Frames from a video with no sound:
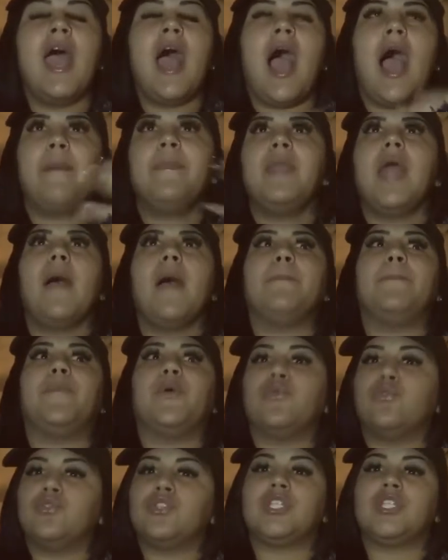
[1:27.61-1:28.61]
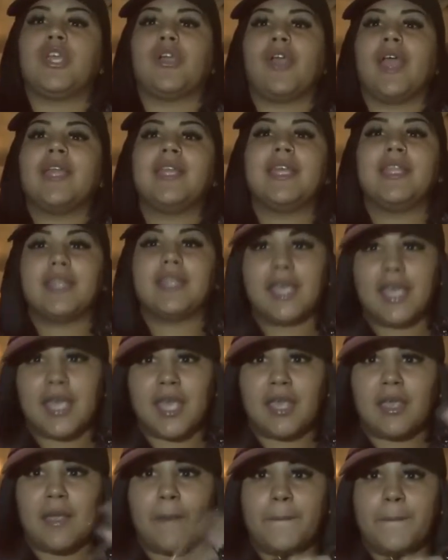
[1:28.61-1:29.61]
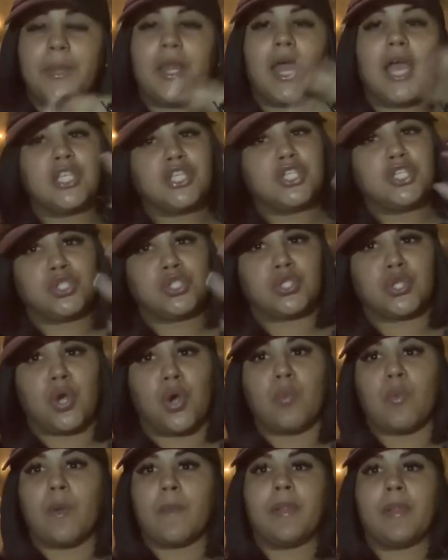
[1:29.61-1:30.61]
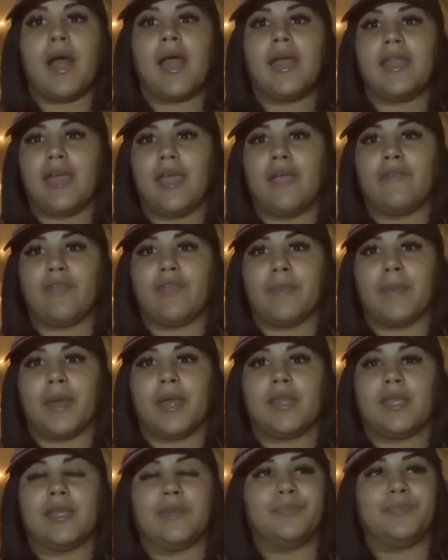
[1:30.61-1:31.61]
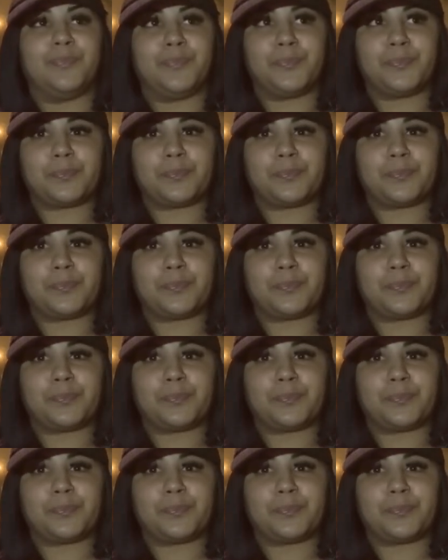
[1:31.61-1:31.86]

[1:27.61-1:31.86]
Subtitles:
I'm not bougie or anything, but I just don't reply to everybody.